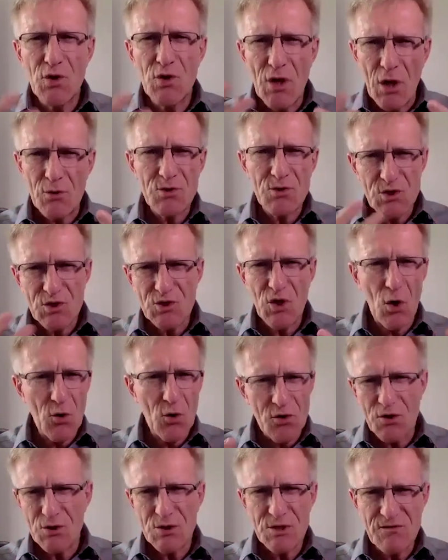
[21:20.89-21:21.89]
those
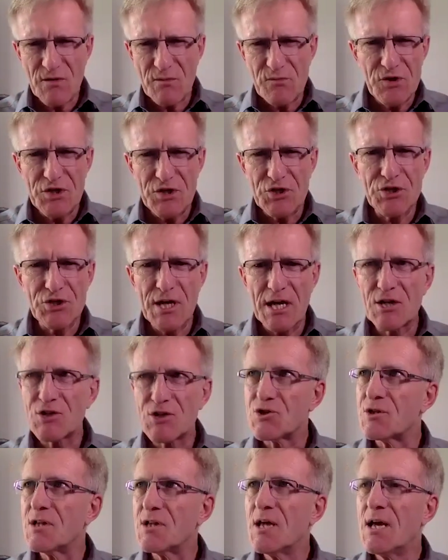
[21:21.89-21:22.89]
tokens of
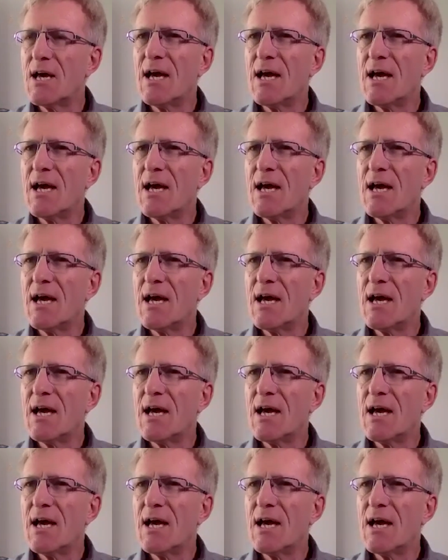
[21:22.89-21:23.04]
appreciation,